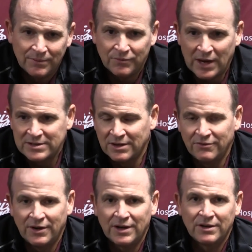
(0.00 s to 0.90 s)
facing a
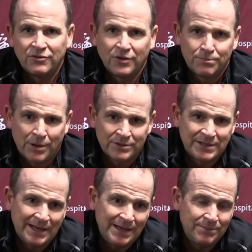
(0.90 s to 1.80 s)
very good football
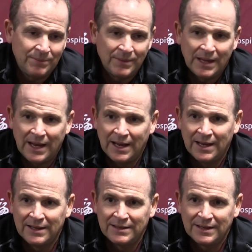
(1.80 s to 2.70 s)
team,
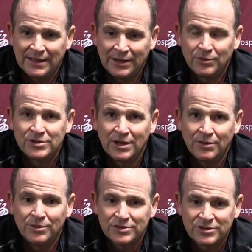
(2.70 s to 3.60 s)
and it
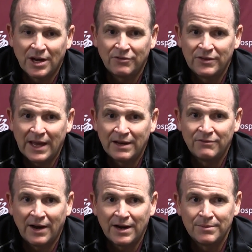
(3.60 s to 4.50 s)
was tough in that
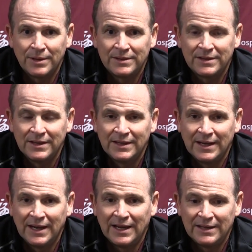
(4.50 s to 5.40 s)
environment,
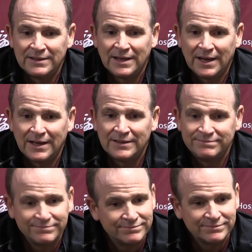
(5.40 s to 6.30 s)
and
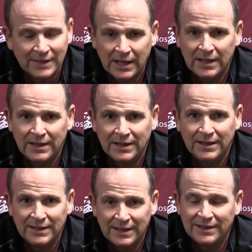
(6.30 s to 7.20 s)

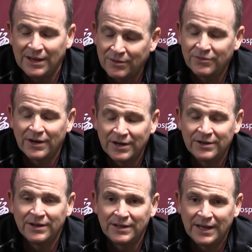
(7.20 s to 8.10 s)
they were very
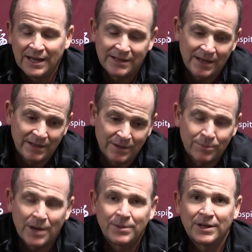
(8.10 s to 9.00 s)
good, and they're
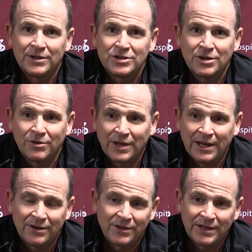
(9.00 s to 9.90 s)
probably going to show that
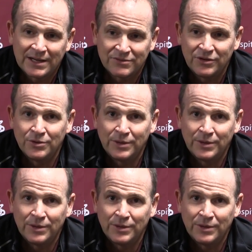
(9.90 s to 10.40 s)
here the next few